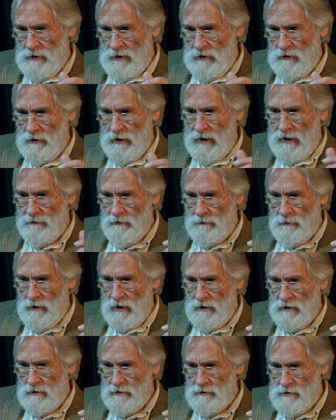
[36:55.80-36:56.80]
He'll have the
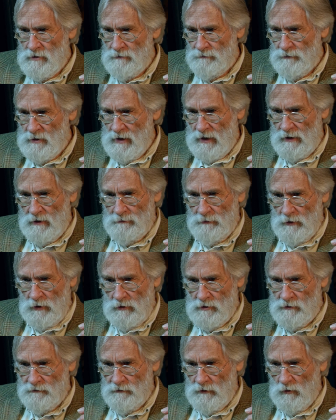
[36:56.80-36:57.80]
model take the
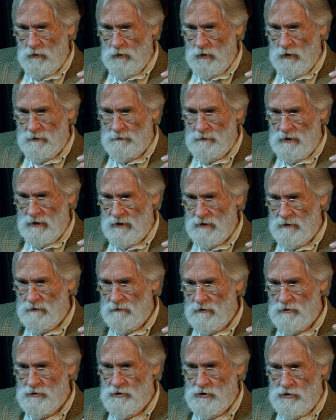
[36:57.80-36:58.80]
pose for one minute
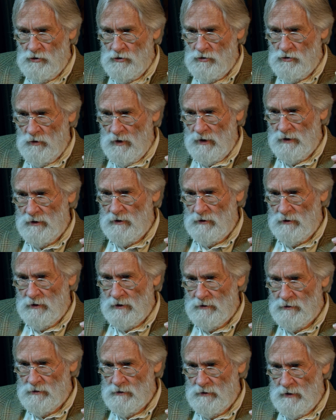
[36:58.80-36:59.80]
or two while he
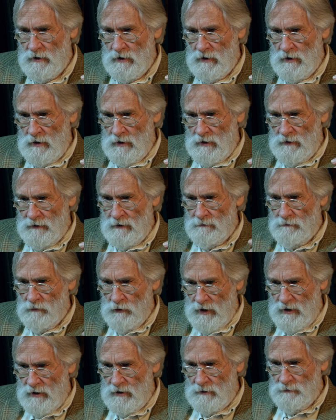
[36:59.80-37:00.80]
looks. Then
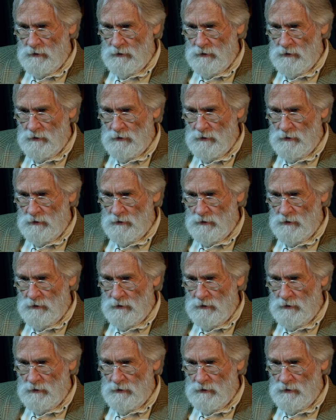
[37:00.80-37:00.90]
break the